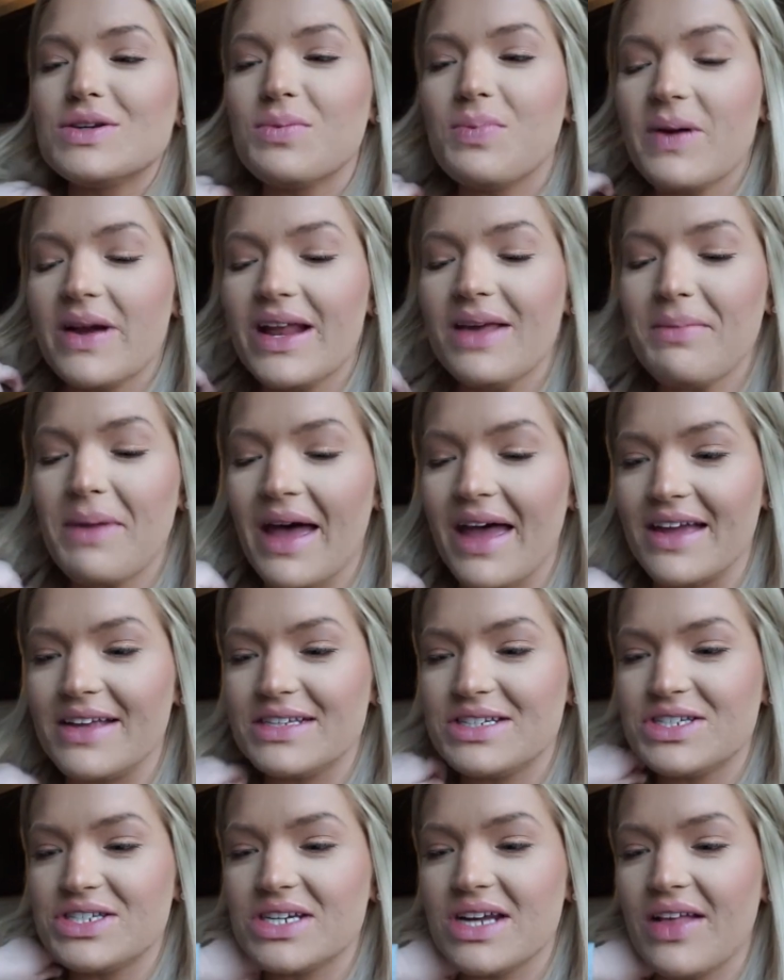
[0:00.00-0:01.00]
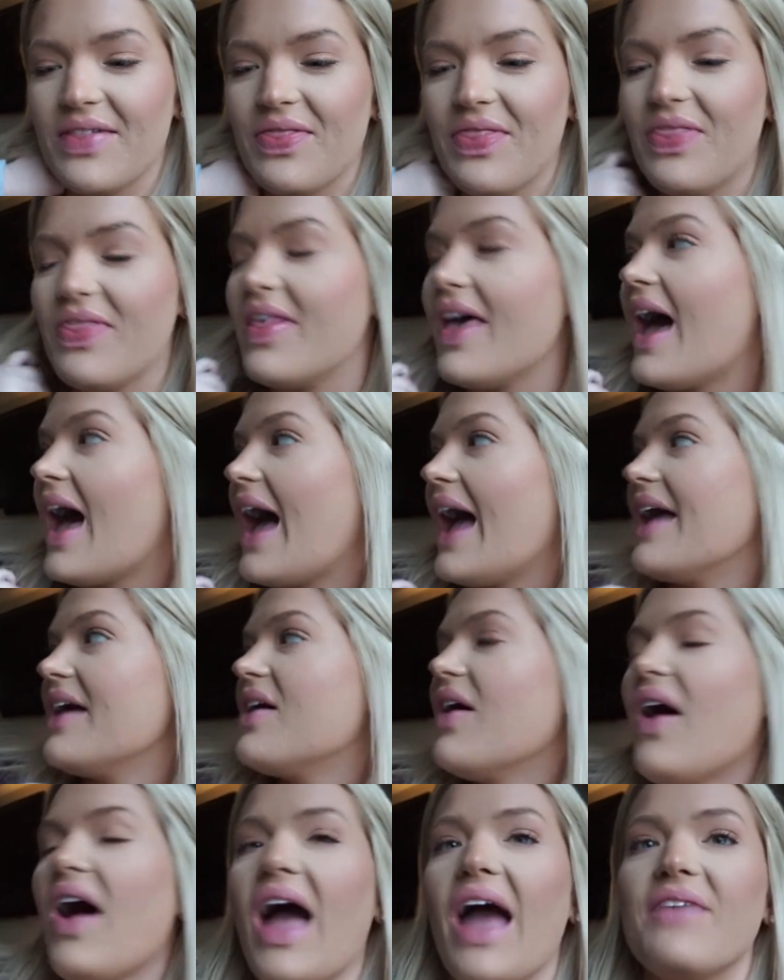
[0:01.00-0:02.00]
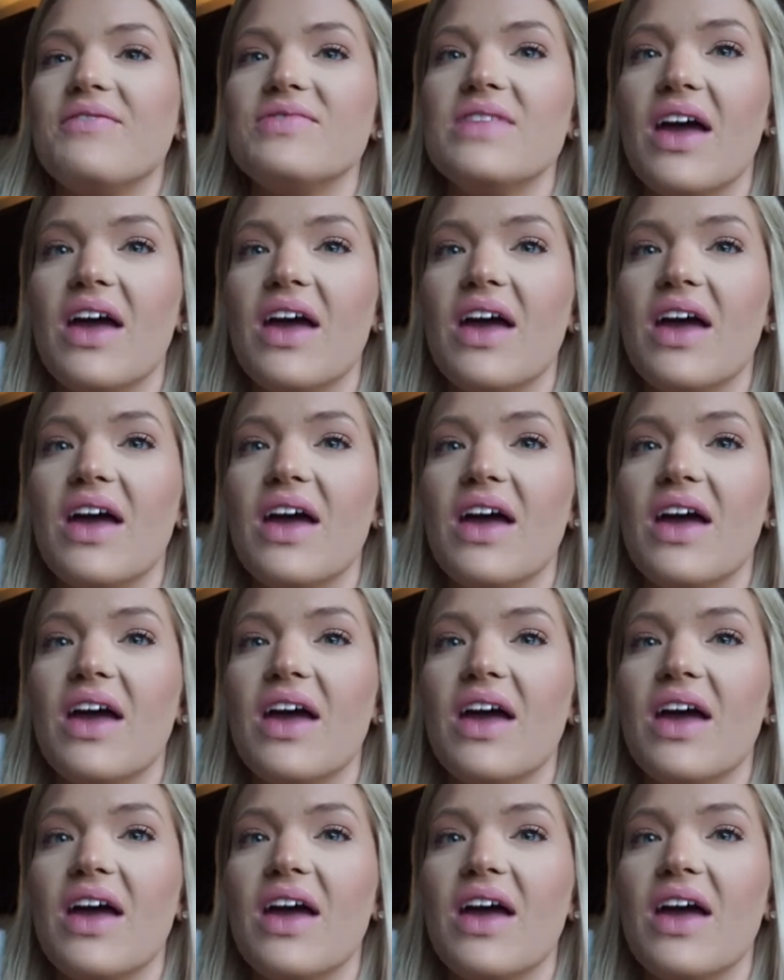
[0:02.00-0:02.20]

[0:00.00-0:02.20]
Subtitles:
So pretty much I've